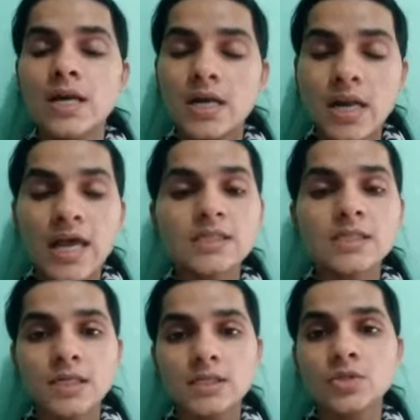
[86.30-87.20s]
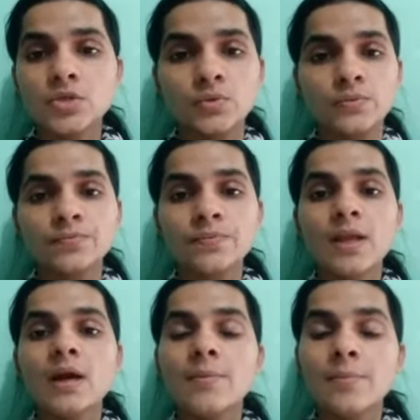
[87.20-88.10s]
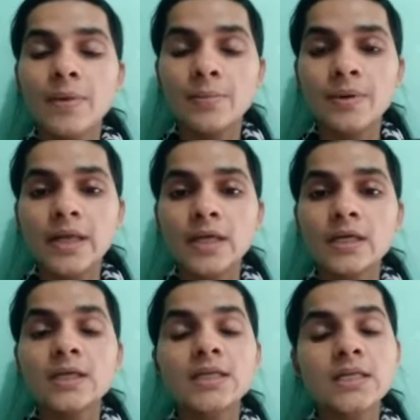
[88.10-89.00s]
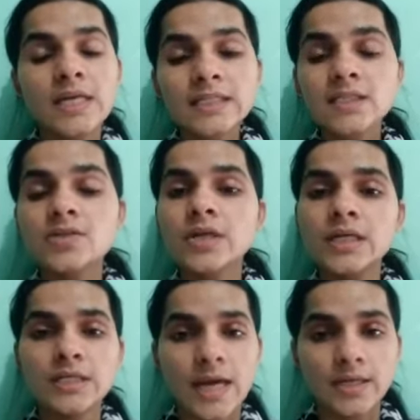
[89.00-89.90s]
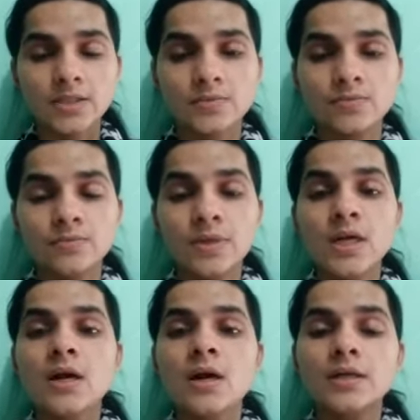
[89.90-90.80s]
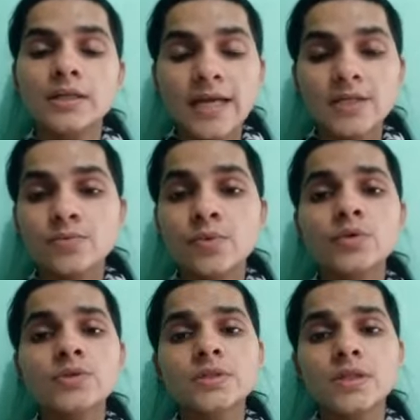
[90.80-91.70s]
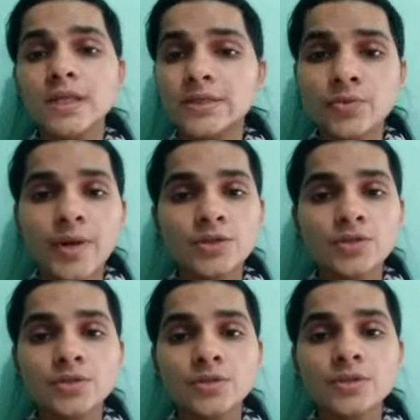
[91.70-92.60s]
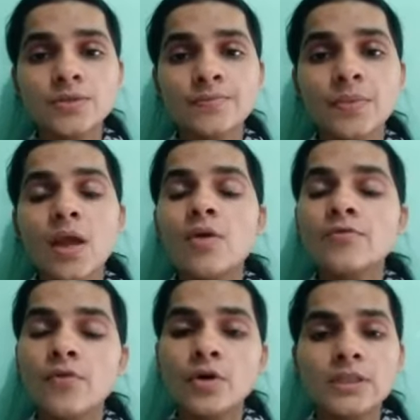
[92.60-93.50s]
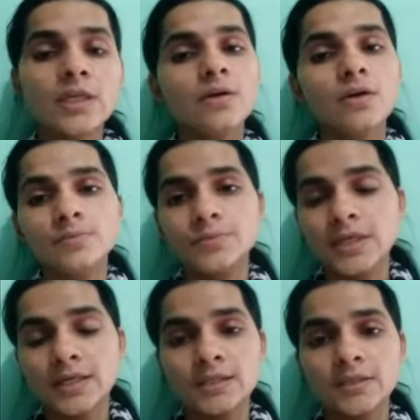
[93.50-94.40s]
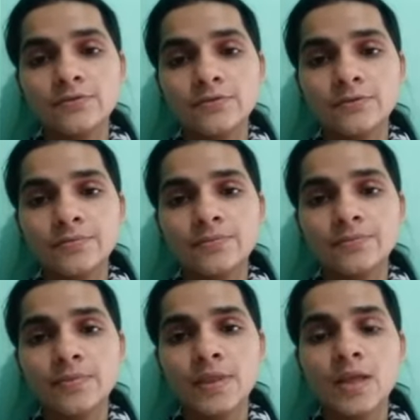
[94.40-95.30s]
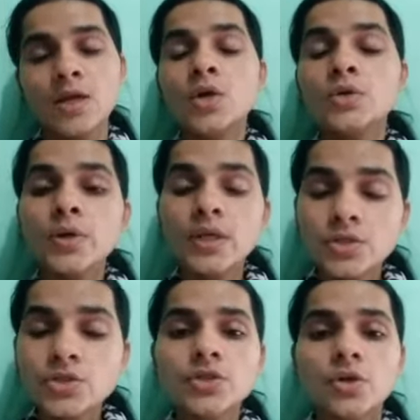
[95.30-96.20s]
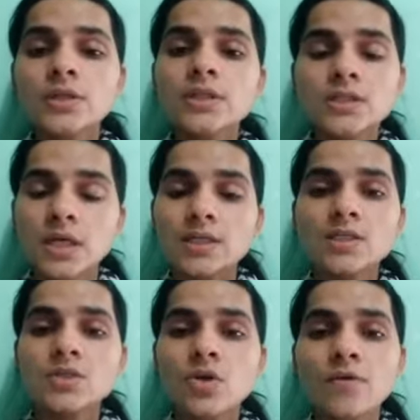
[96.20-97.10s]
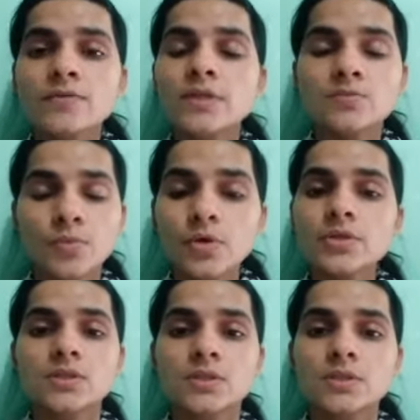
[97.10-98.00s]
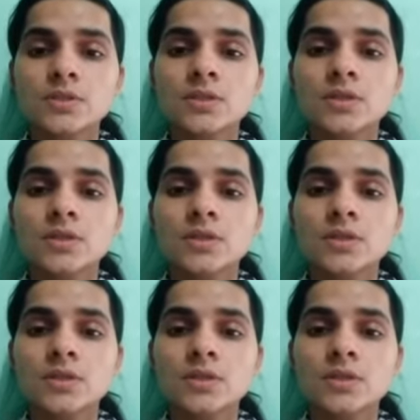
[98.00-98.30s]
Next is to public necessary textbooks, literatures for the objective. To ensure the success of this process,